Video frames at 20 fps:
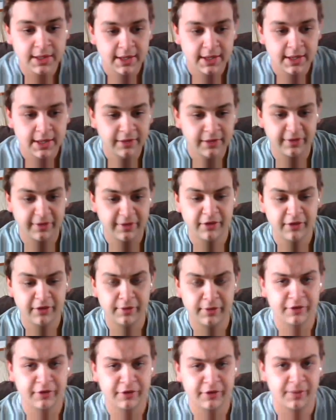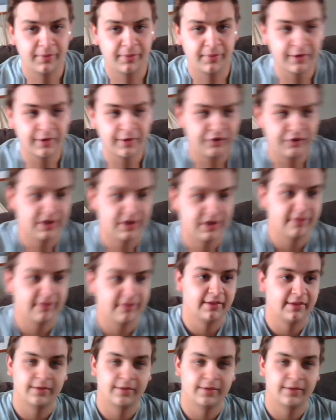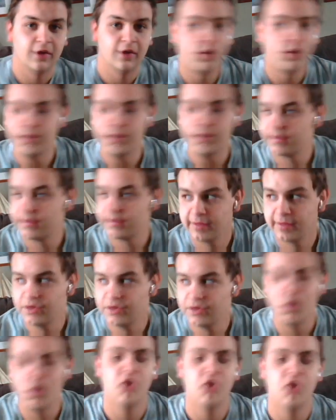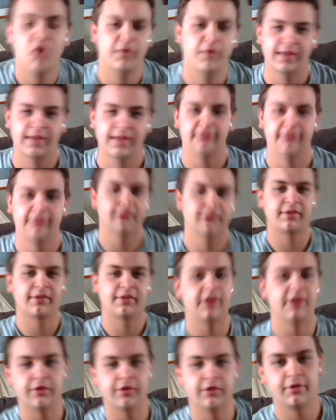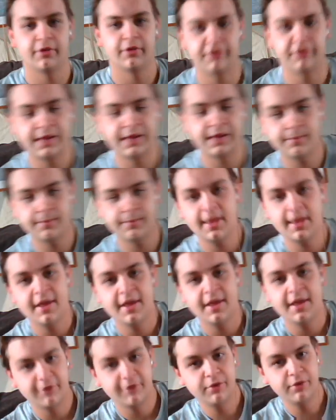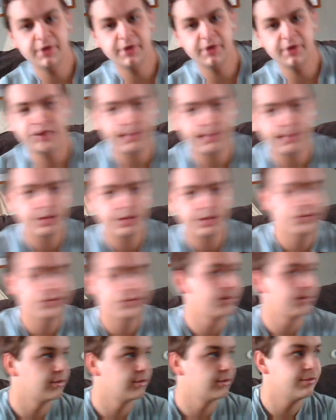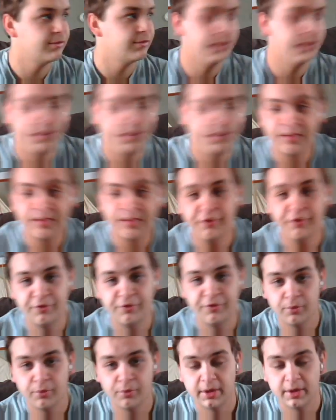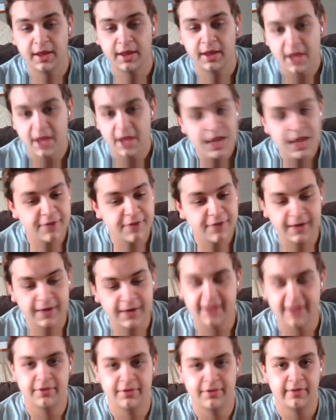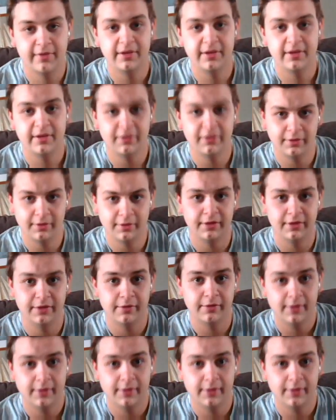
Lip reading: the senior leadership of Gary Johnson, you always have to have a senior on your team. If you're going to win a championship or even be considered for one, you've got to have that senior leader.